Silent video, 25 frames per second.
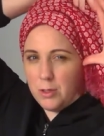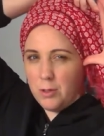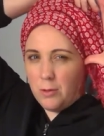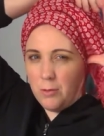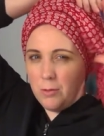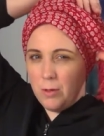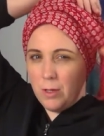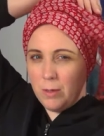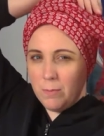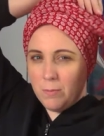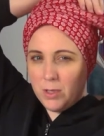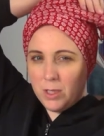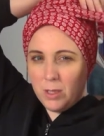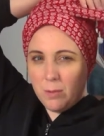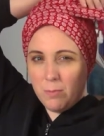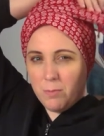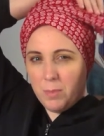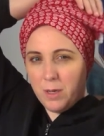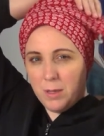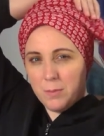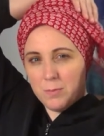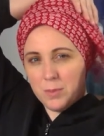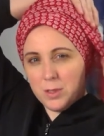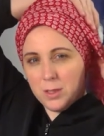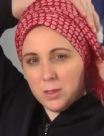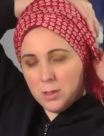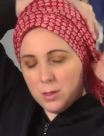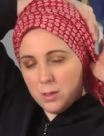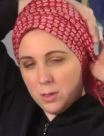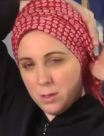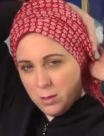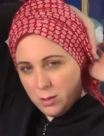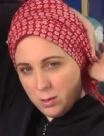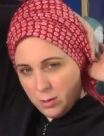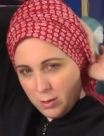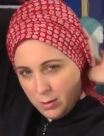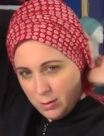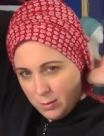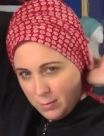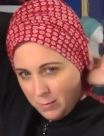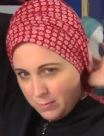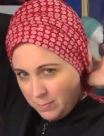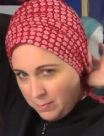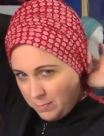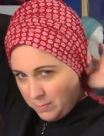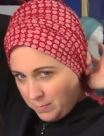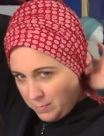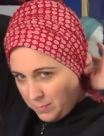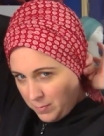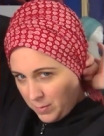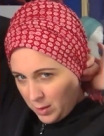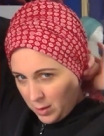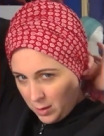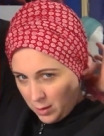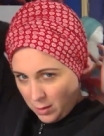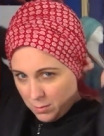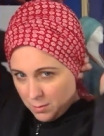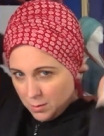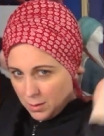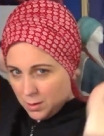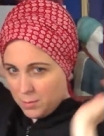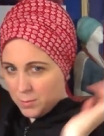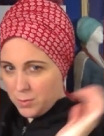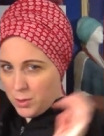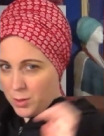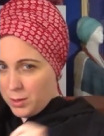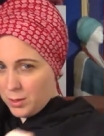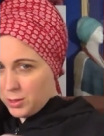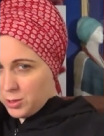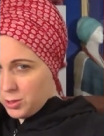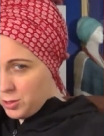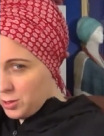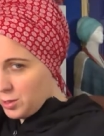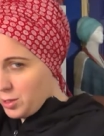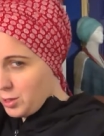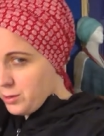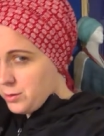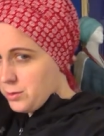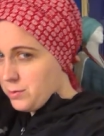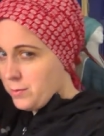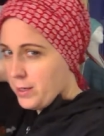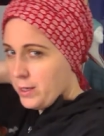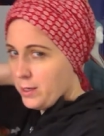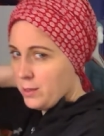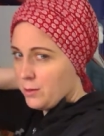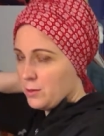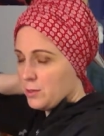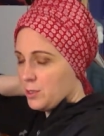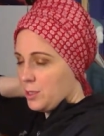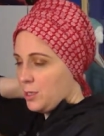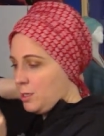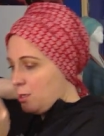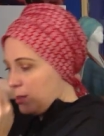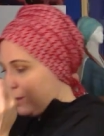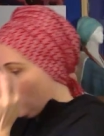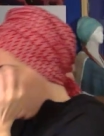no lumps and bumps. I'm going to turn around